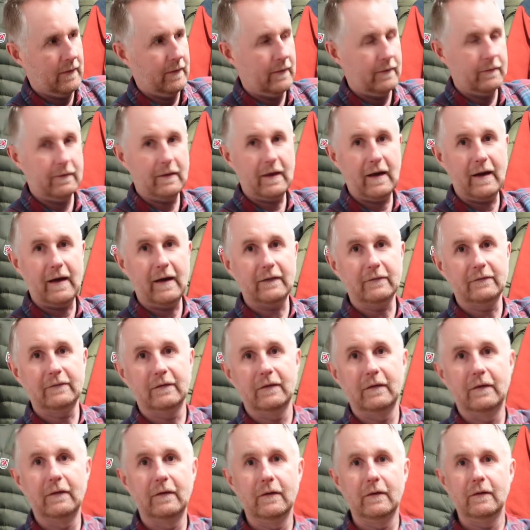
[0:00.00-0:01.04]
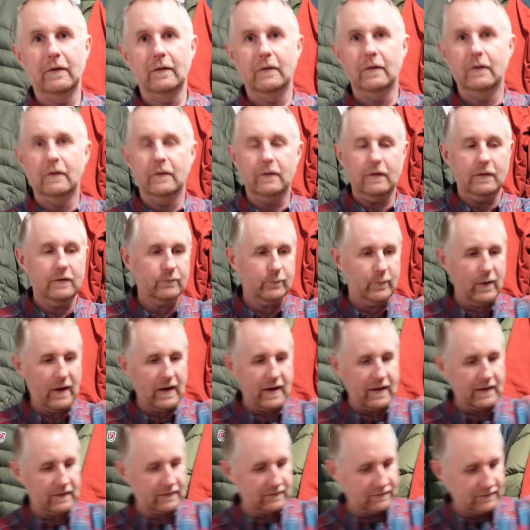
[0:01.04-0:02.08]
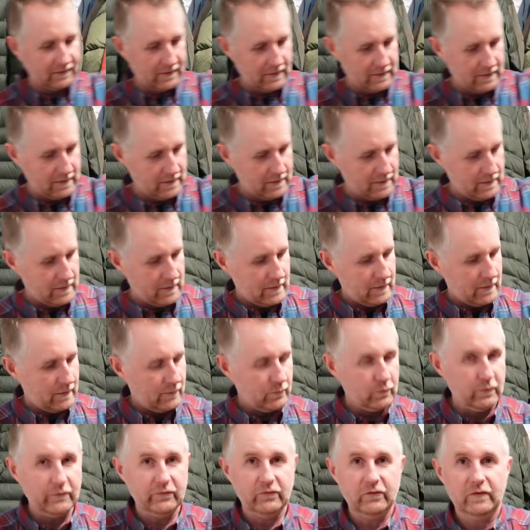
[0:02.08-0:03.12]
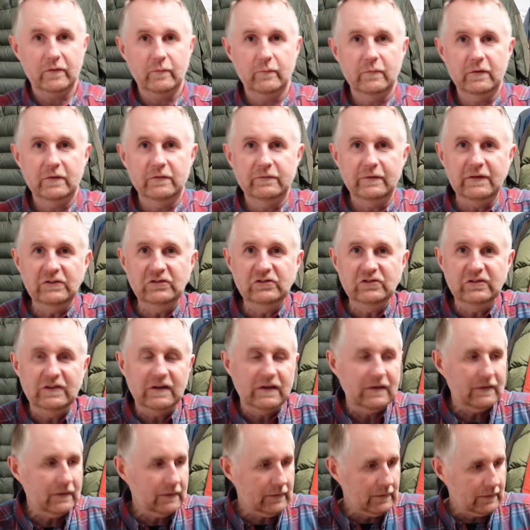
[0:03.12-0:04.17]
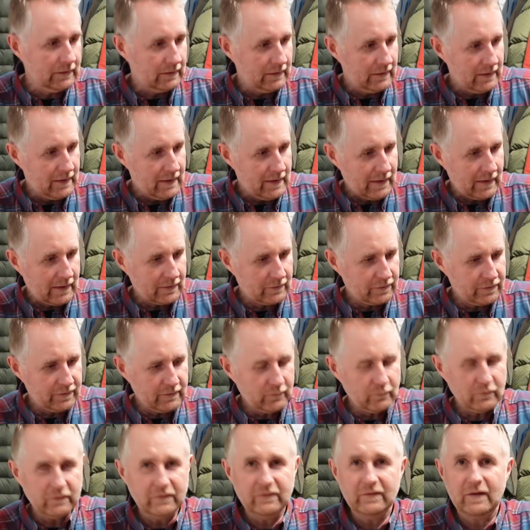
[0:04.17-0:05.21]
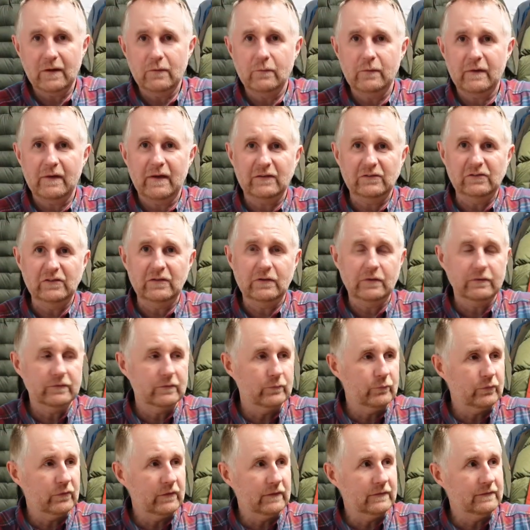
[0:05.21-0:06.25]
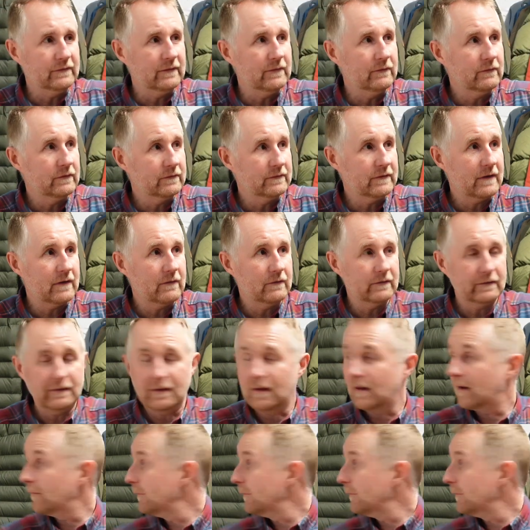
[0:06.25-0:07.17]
That is packed with some adventure gear, and I think we'd say we actually got some pretty serious gear in there. I